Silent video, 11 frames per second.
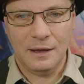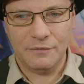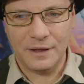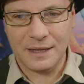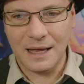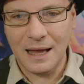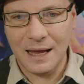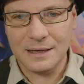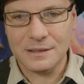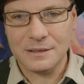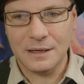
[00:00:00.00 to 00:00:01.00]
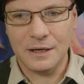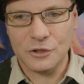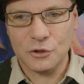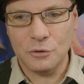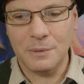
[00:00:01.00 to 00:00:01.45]
If they can't and
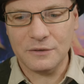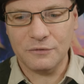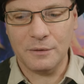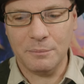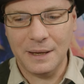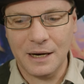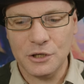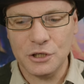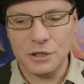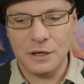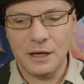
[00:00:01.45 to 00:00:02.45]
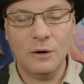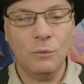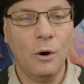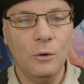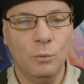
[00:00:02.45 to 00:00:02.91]
it's too much for them to manage,
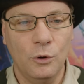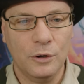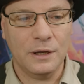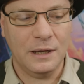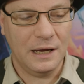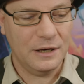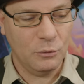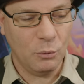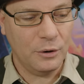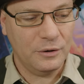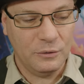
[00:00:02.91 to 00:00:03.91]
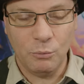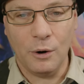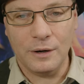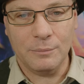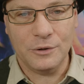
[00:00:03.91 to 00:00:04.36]
it won't work and you won't you
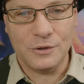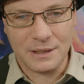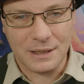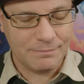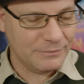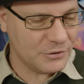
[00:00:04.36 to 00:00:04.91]
wind up using it.